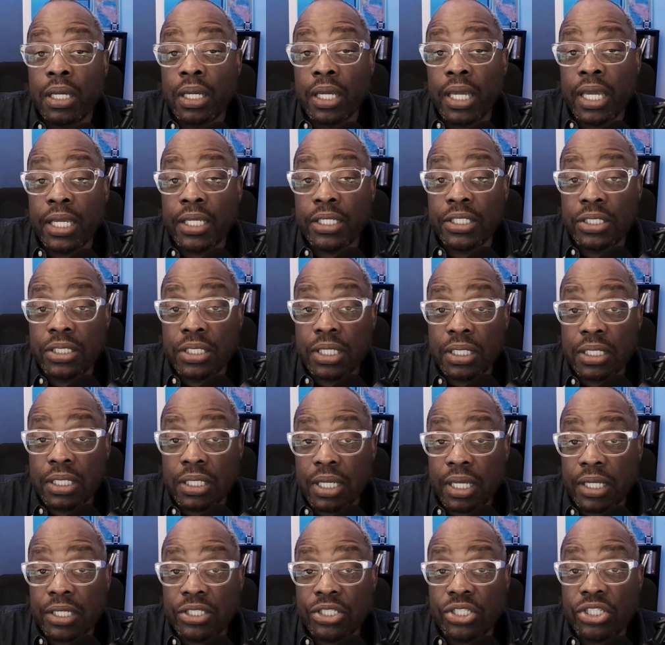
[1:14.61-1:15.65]

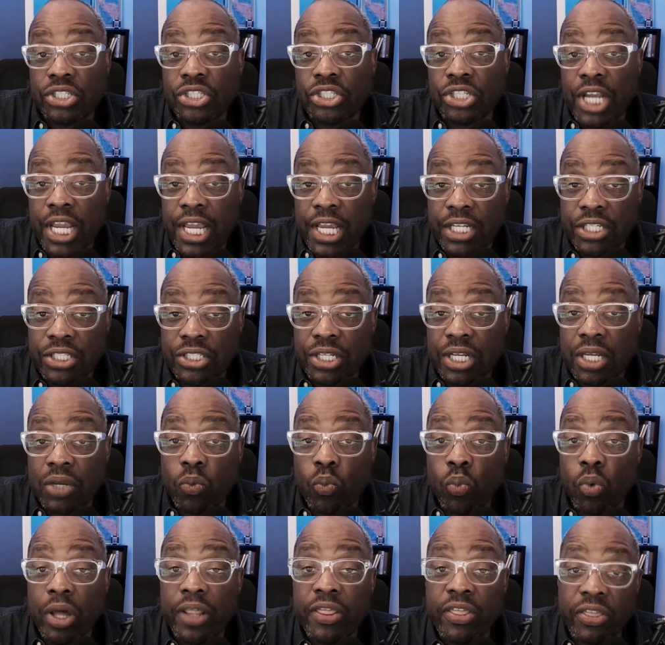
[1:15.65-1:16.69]
exchanging
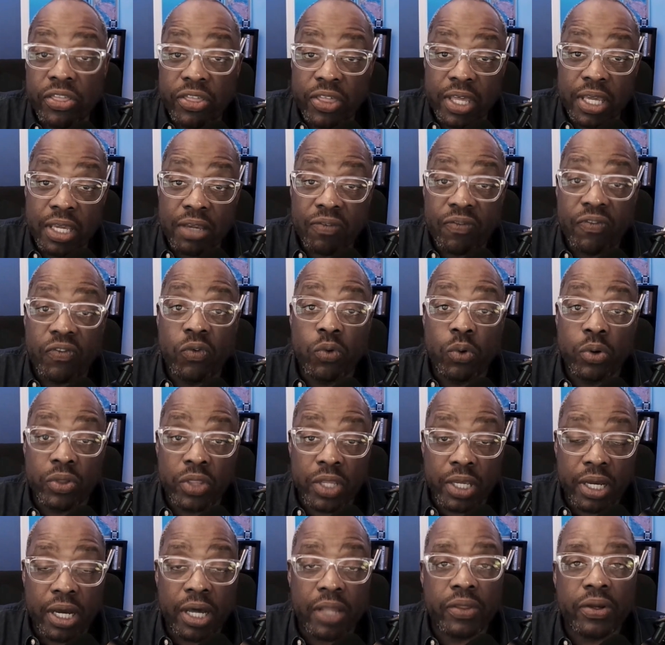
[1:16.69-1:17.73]
one thing for the
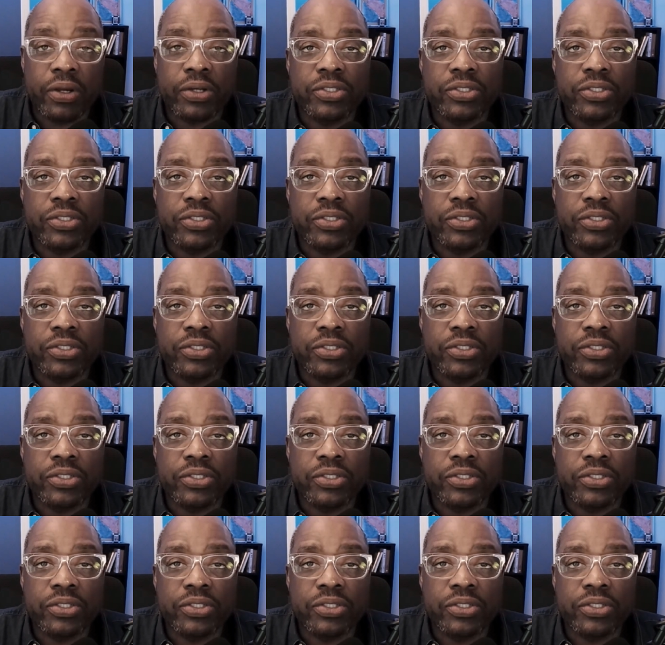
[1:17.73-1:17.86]
other.